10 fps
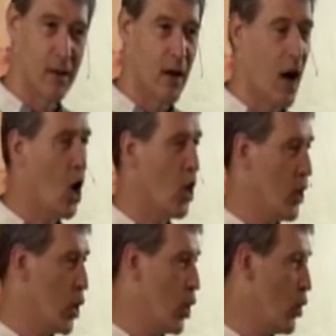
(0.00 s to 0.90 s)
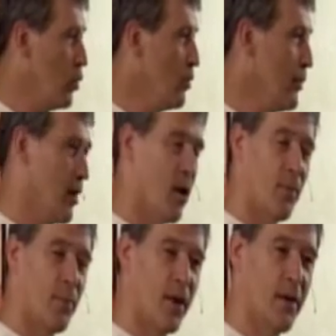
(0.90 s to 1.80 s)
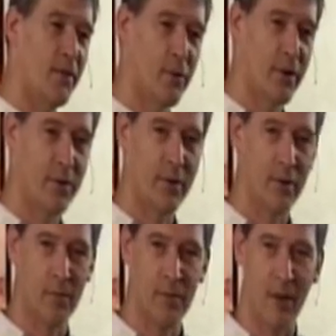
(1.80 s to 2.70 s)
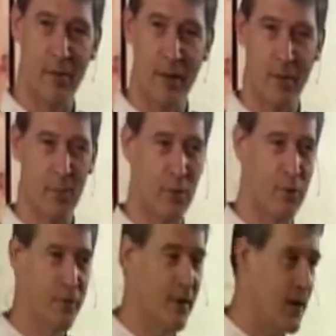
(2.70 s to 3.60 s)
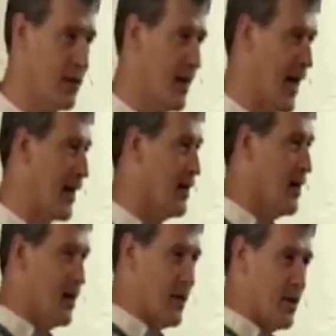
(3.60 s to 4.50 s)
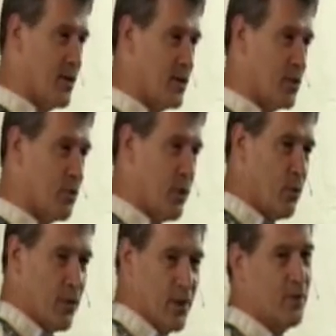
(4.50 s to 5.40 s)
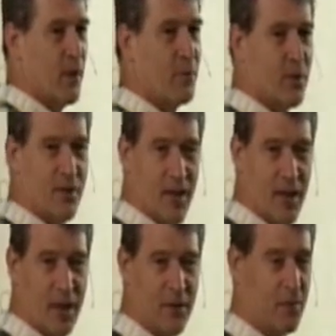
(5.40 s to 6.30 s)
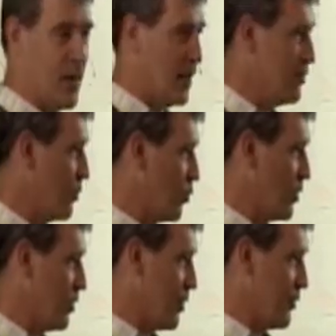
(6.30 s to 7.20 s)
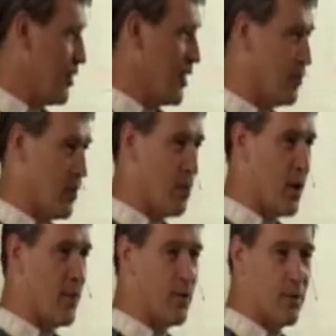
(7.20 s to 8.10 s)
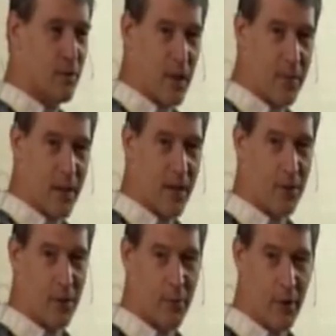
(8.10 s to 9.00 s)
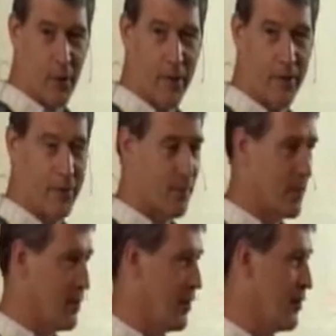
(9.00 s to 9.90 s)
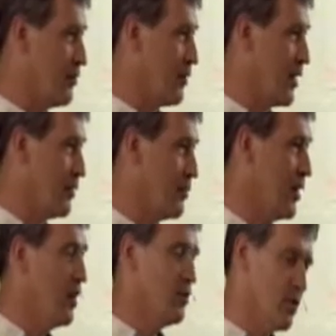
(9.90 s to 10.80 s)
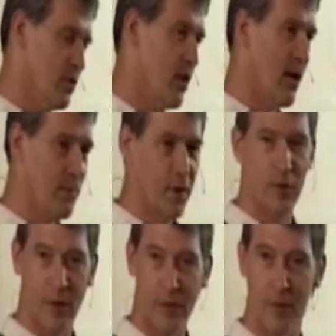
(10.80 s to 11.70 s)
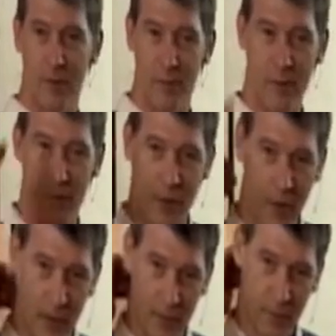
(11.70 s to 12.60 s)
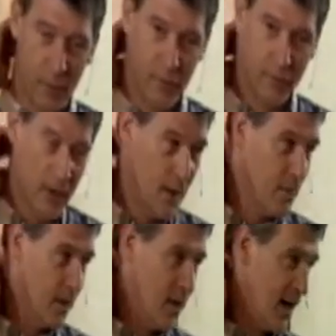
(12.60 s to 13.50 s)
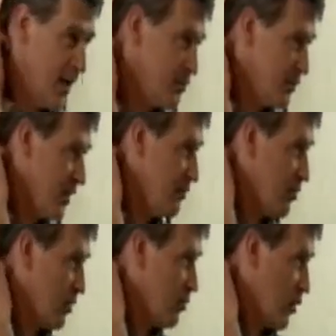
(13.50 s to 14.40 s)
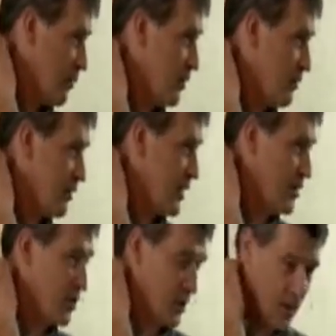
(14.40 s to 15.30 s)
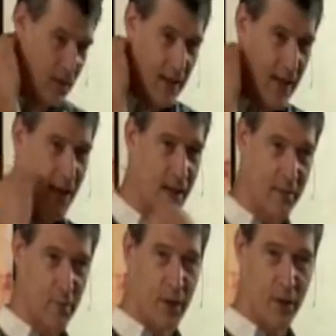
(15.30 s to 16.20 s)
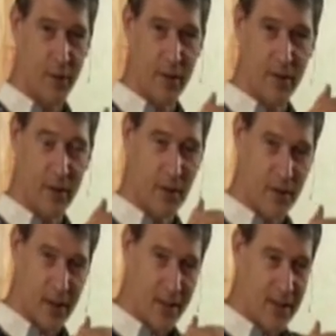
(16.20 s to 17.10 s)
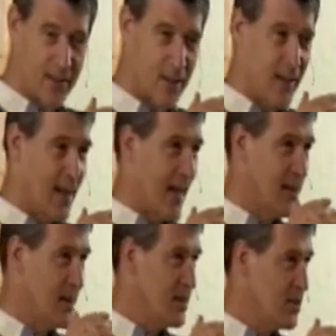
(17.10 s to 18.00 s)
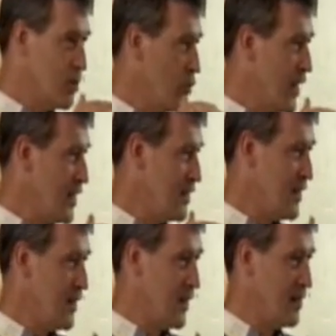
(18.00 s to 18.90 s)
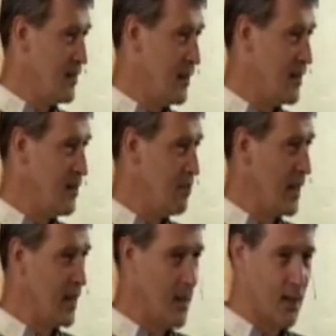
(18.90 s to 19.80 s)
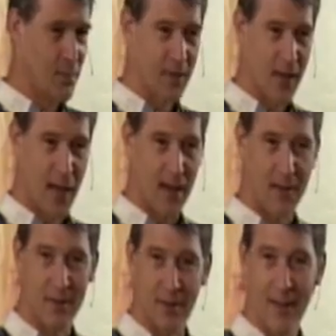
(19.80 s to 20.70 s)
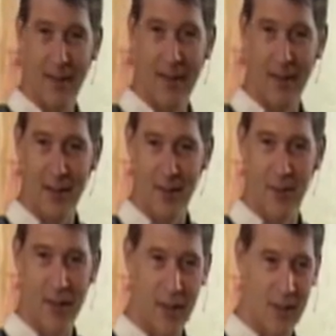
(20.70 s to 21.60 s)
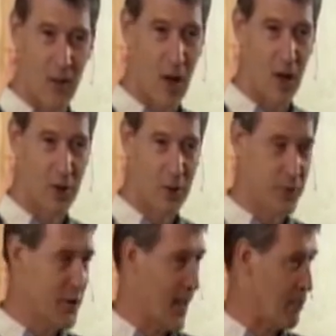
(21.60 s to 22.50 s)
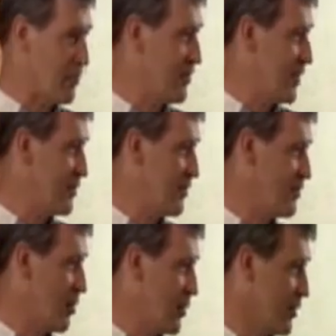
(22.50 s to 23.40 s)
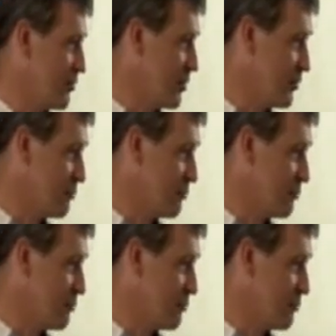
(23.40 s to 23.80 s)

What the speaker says: Although there are plenty of criticisms of his proof in that they disagree with the assumptions that he's made somewhere along the line. So the premises maybe they don't agree with or something along those lines. So there have been criticisms of Gödel's proof, but it has received quite a bit of attention. And everybody agrees that there's at least the way he did it, he didn't make any mistakes in his logical steps as he's going through.